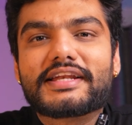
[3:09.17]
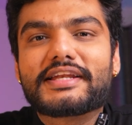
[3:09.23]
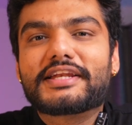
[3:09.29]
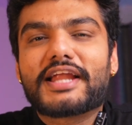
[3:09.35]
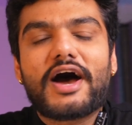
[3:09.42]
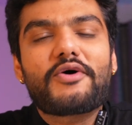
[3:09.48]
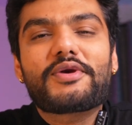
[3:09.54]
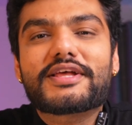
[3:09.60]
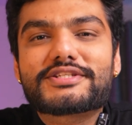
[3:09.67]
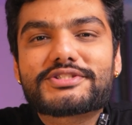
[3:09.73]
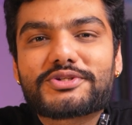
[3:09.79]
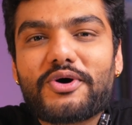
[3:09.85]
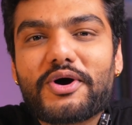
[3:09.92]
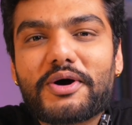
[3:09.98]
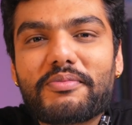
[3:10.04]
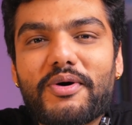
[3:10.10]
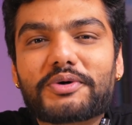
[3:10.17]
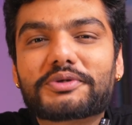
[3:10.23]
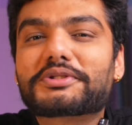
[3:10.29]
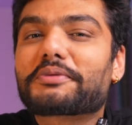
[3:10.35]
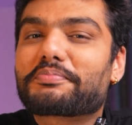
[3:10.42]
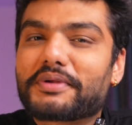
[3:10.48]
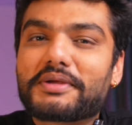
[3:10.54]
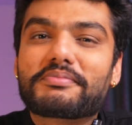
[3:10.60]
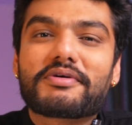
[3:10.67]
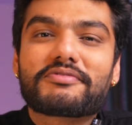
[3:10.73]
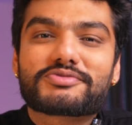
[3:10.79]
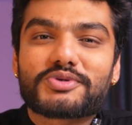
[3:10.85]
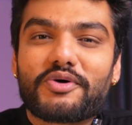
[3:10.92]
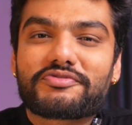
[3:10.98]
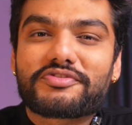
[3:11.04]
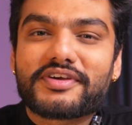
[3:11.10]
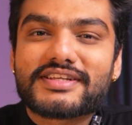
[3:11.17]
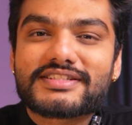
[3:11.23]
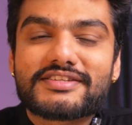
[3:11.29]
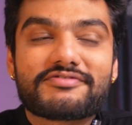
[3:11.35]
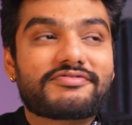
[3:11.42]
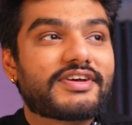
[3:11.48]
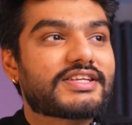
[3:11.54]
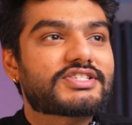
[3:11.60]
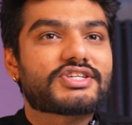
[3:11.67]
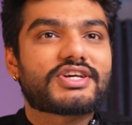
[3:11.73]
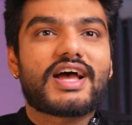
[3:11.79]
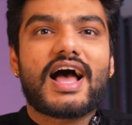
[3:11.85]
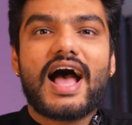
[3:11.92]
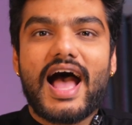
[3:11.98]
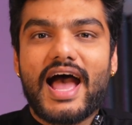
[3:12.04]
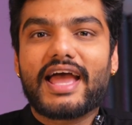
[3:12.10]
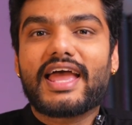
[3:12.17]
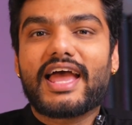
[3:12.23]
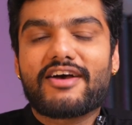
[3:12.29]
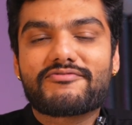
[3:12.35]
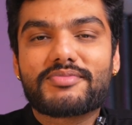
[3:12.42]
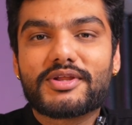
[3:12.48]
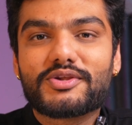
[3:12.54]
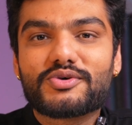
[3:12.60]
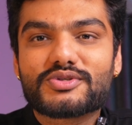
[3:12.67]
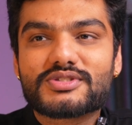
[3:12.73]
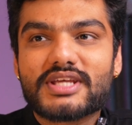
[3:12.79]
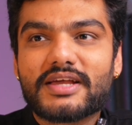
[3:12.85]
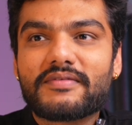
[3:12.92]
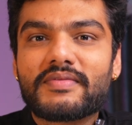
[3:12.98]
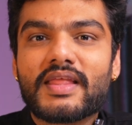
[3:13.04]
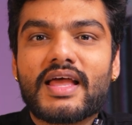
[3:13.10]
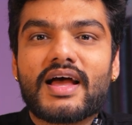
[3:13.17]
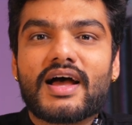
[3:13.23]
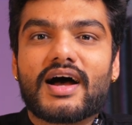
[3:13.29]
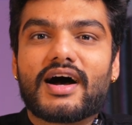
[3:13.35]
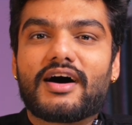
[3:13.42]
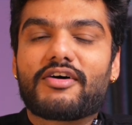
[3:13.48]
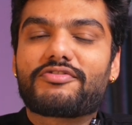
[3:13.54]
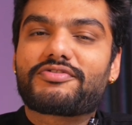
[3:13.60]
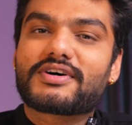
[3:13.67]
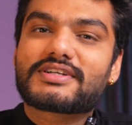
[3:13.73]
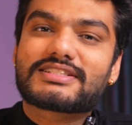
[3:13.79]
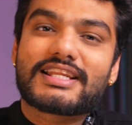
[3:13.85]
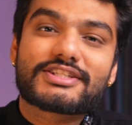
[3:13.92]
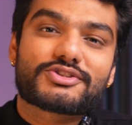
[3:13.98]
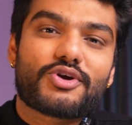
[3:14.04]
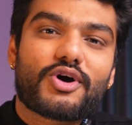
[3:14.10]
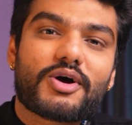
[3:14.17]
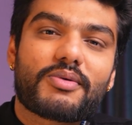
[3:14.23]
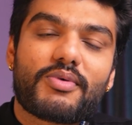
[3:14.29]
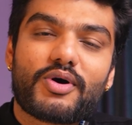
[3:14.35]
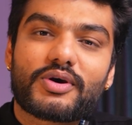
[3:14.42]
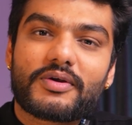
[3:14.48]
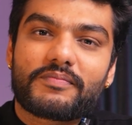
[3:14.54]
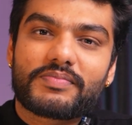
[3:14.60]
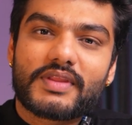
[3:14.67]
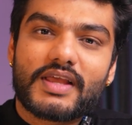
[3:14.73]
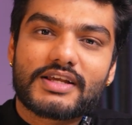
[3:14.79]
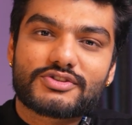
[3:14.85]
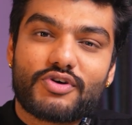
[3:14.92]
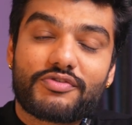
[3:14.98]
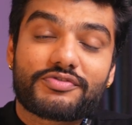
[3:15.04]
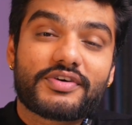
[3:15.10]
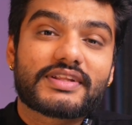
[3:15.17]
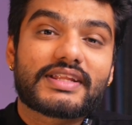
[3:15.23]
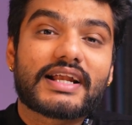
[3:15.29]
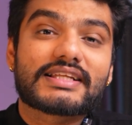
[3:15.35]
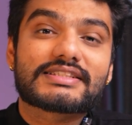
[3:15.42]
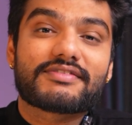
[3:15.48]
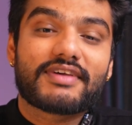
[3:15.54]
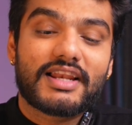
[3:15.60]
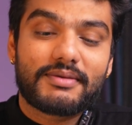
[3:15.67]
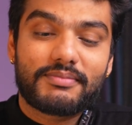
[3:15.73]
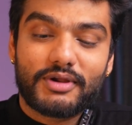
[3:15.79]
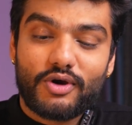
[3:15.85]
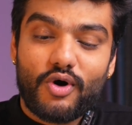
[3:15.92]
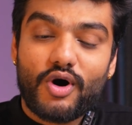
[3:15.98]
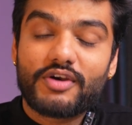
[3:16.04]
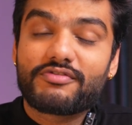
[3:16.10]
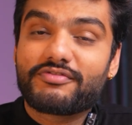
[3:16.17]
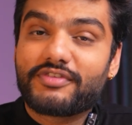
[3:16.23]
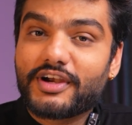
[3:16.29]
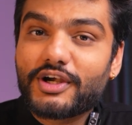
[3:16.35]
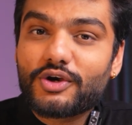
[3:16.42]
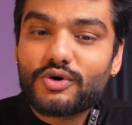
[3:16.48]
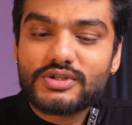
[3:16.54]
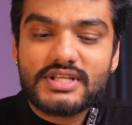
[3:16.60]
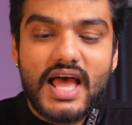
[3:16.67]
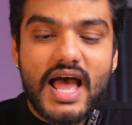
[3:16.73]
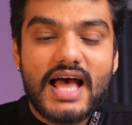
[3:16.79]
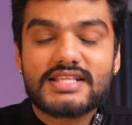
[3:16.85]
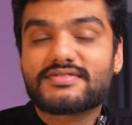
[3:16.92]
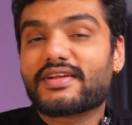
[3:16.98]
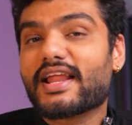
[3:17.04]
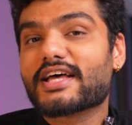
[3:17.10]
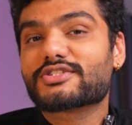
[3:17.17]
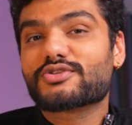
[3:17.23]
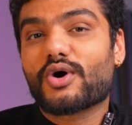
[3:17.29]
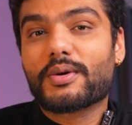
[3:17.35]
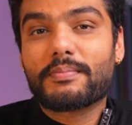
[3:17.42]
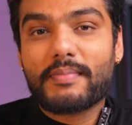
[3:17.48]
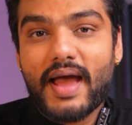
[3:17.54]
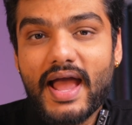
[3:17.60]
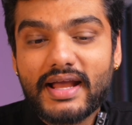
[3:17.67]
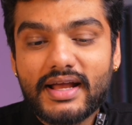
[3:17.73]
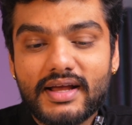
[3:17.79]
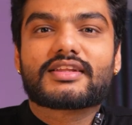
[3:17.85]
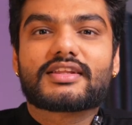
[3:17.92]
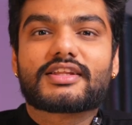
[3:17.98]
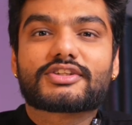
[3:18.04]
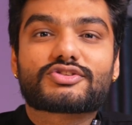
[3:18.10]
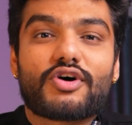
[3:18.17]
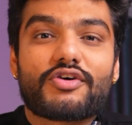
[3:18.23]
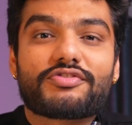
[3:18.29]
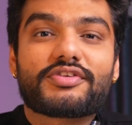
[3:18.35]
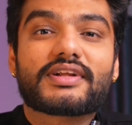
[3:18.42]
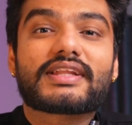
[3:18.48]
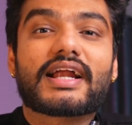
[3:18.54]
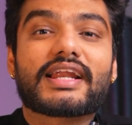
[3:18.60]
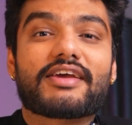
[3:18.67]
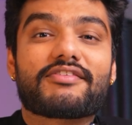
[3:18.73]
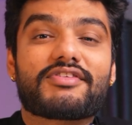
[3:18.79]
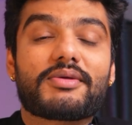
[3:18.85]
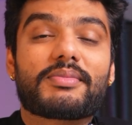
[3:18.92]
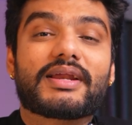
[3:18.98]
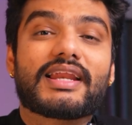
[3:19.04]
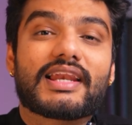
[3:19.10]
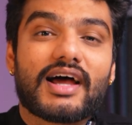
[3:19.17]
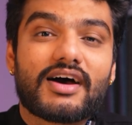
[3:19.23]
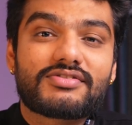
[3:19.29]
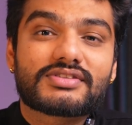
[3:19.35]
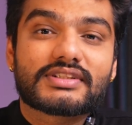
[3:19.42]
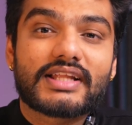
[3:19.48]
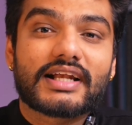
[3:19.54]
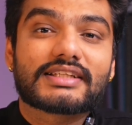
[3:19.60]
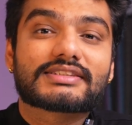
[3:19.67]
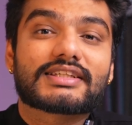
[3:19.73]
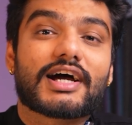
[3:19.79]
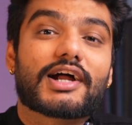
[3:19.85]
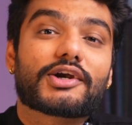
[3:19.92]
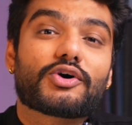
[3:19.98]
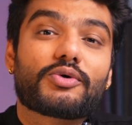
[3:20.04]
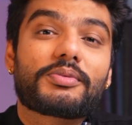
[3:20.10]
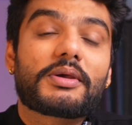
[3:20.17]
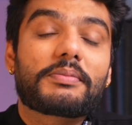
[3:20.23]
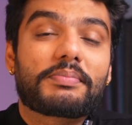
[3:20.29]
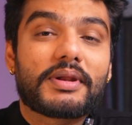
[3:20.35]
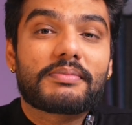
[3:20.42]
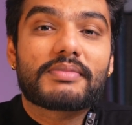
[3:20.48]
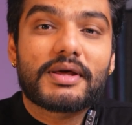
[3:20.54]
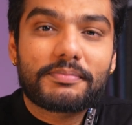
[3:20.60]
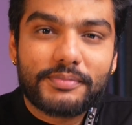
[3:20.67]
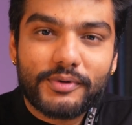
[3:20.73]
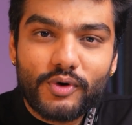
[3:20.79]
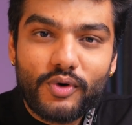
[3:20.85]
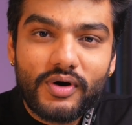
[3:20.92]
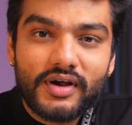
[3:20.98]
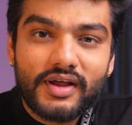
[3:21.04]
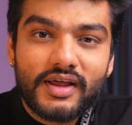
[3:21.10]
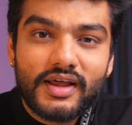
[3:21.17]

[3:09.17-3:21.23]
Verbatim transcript: Now let's talk about the premium softwares which I have been using. First, let's talk about a software that is available on Windows as well as on Mac. The software that everybody loves, that is Adobe Premiere Pro.